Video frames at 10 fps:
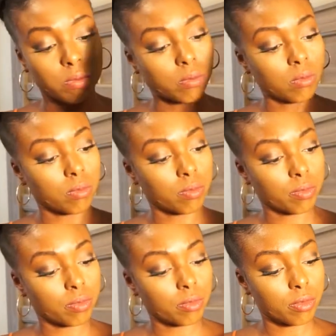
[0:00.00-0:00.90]
Hmm.
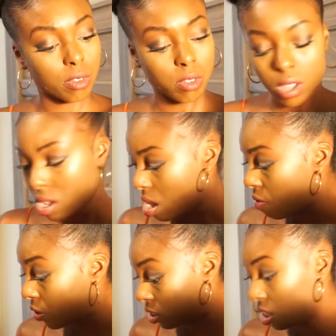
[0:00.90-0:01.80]
It
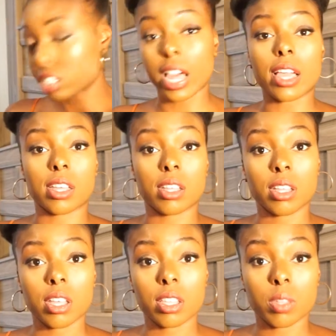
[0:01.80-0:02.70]
feels just like
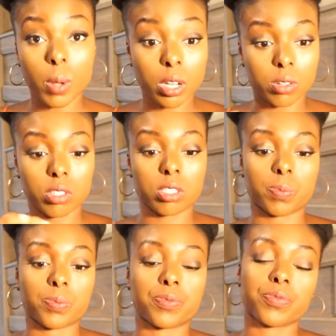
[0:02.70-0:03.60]
the bundles.
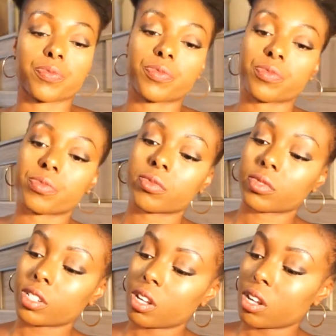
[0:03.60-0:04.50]

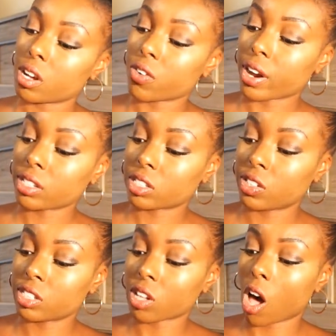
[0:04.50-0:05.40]
All right, so
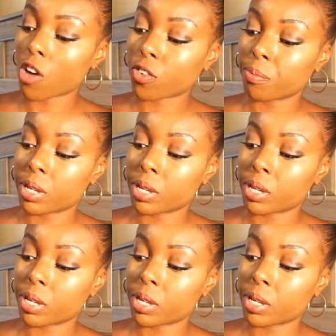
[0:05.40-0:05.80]
this is all from